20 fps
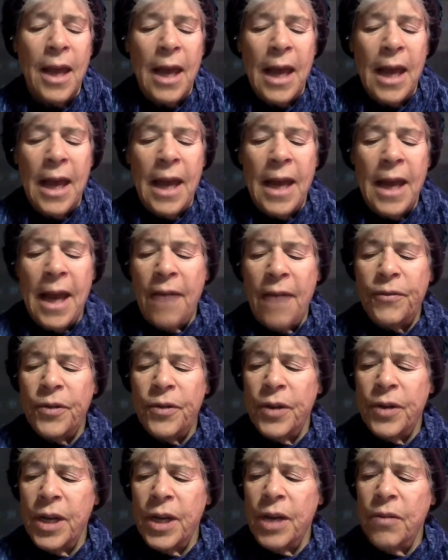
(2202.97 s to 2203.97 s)
And
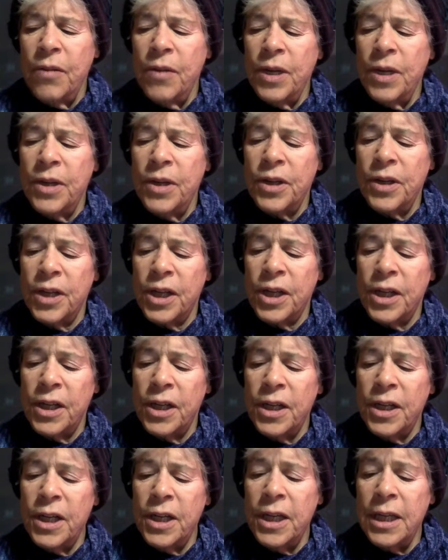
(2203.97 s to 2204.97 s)
after he
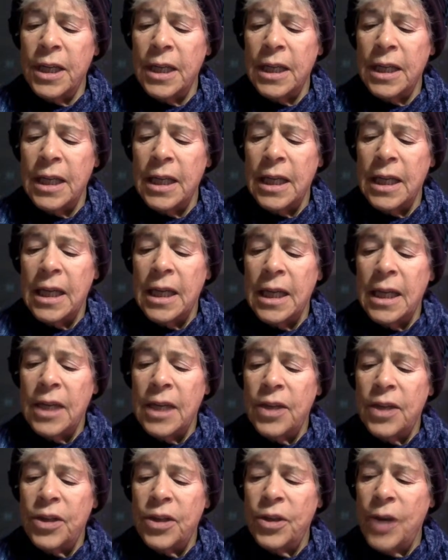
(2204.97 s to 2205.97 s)
returned
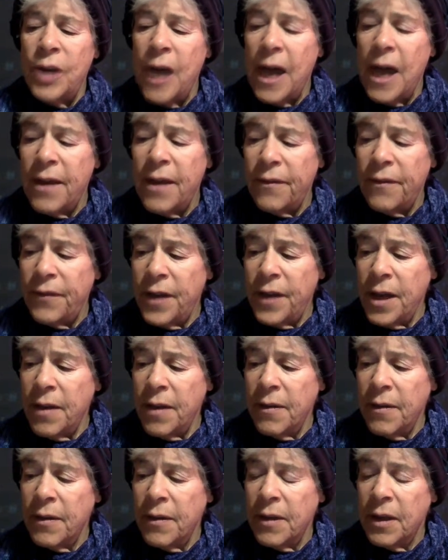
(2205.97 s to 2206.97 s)
to Haifa,
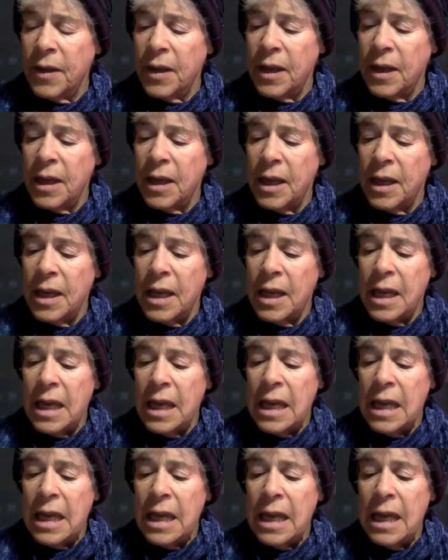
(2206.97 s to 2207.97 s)

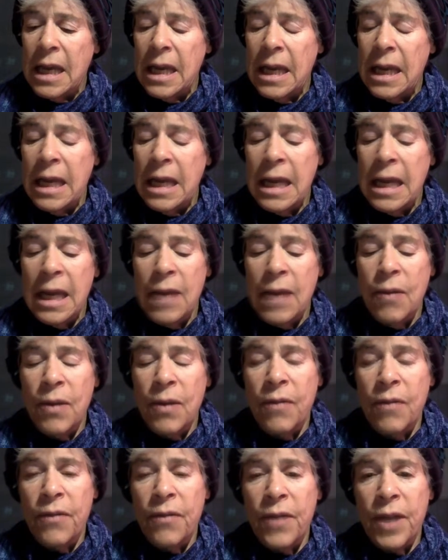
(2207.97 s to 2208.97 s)
he
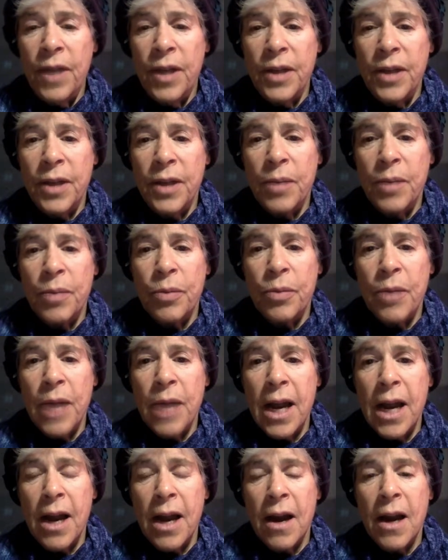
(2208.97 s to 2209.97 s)
revealed a
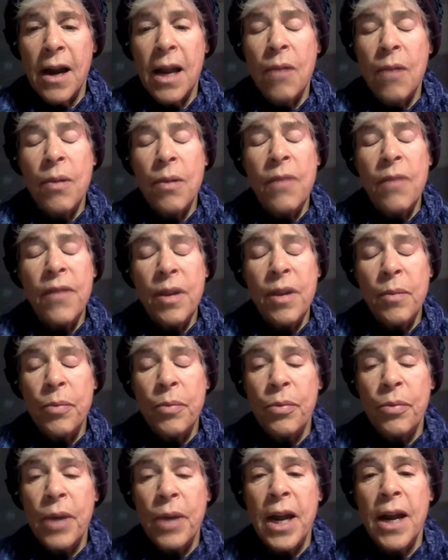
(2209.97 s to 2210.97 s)
prayer. He revealed
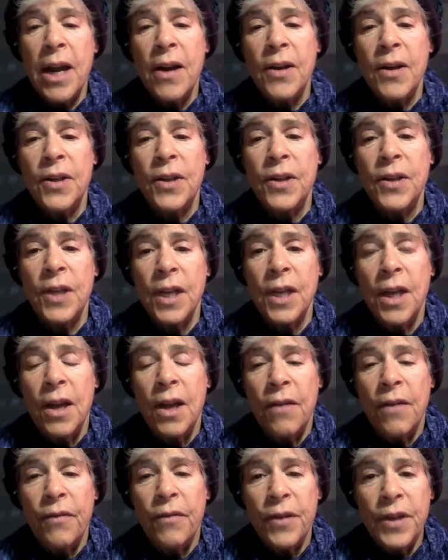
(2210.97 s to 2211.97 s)
prayers
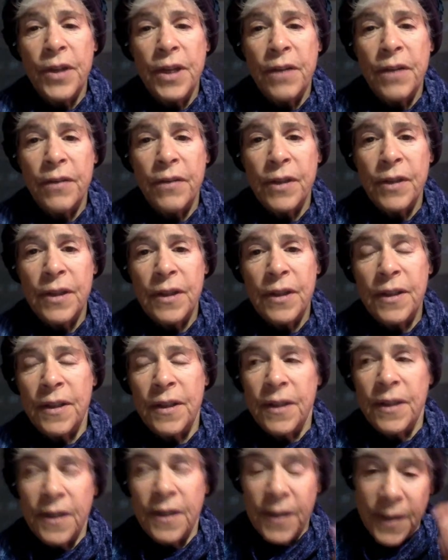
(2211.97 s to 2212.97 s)
for the different
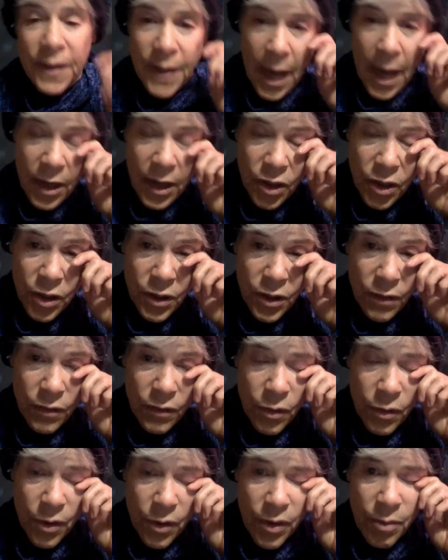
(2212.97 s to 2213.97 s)
sections of
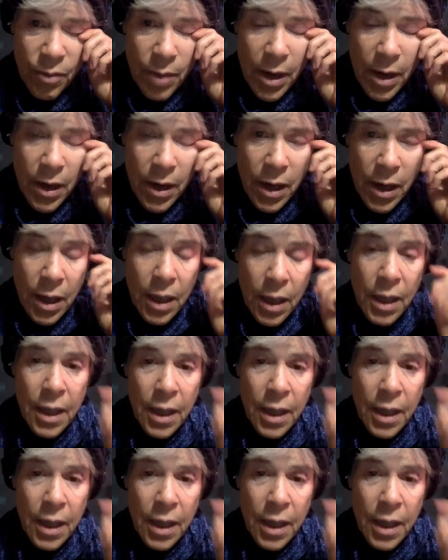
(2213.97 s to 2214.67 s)
North America,